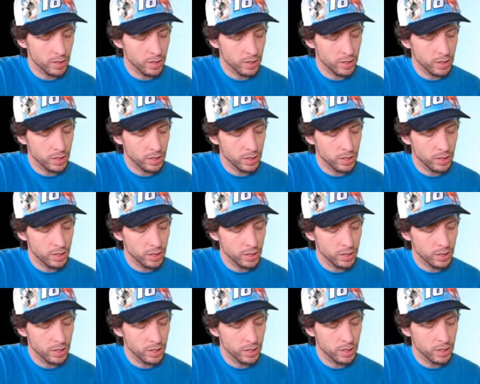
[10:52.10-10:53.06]

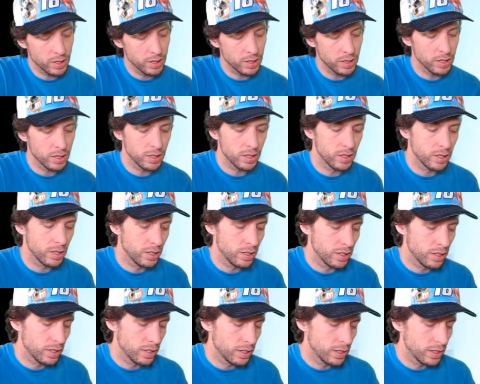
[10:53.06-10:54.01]

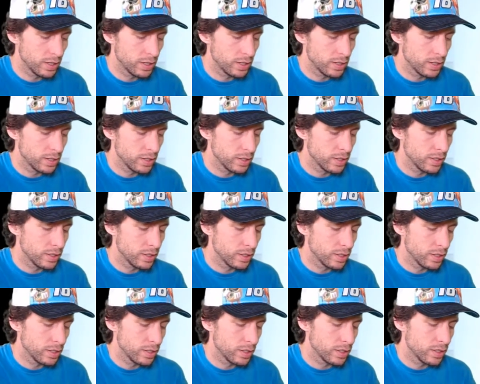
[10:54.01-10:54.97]

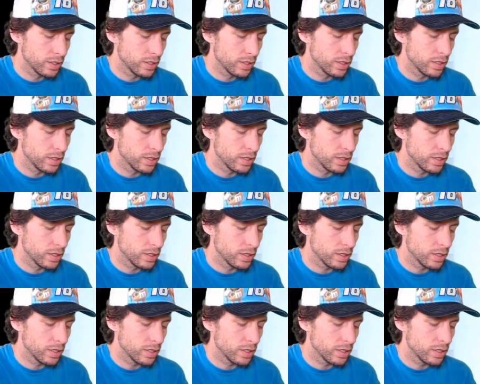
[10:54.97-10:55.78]
(silence)